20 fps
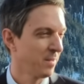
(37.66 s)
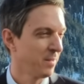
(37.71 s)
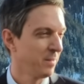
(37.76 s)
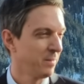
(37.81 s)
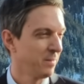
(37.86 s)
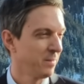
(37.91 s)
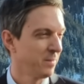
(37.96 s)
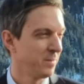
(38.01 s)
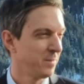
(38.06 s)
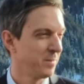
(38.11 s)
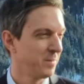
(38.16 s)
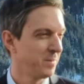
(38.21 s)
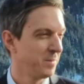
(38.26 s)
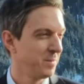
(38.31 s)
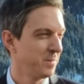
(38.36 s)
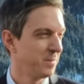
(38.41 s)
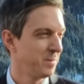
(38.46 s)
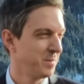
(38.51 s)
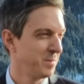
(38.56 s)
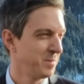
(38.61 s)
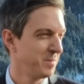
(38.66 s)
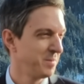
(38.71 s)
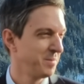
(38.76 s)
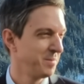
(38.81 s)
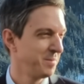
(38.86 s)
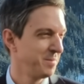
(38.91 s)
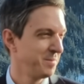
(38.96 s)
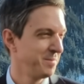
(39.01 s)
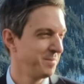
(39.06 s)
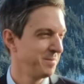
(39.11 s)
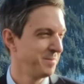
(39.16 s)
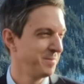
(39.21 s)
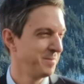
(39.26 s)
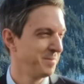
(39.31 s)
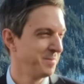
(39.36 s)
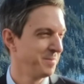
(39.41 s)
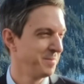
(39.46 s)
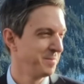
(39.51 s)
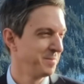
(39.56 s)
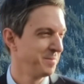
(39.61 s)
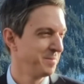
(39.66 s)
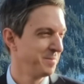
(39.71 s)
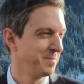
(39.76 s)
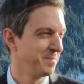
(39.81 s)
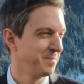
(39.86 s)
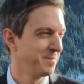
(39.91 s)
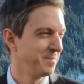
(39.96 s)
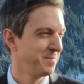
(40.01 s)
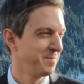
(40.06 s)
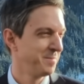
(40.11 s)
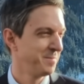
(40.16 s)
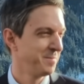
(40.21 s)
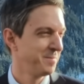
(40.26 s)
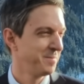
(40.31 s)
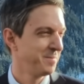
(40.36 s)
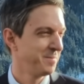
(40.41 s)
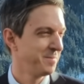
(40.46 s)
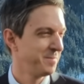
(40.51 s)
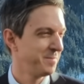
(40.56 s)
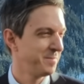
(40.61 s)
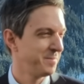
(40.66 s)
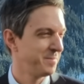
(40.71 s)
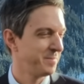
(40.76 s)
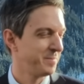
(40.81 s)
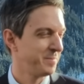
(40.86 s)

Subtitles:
No words are spoken by the person on screen.